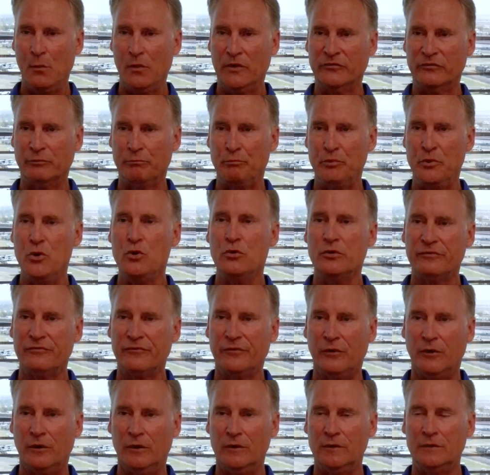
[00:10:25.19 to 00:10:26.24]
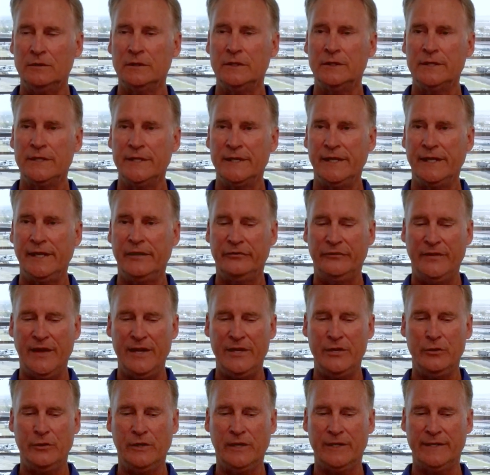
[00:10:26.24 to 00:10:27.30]
And what's beautiful
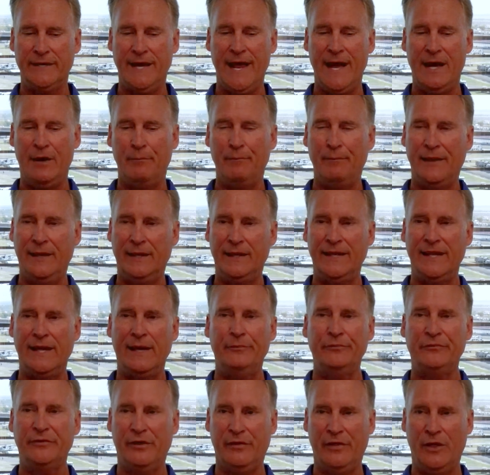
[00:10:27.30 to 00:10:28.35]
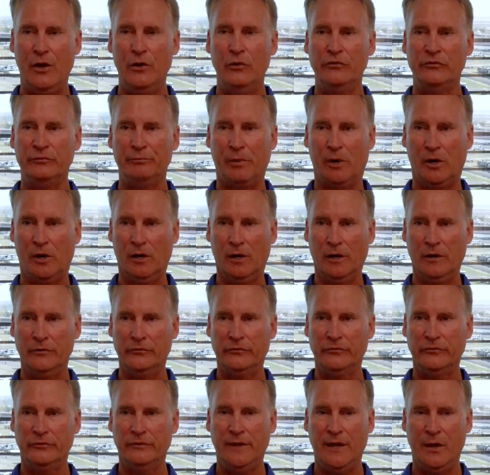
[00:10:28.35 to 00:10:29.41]
is that you can now belly up to those
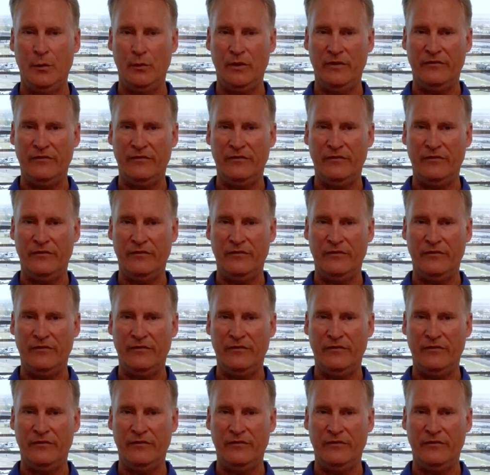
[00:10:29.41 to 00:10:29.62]
bars.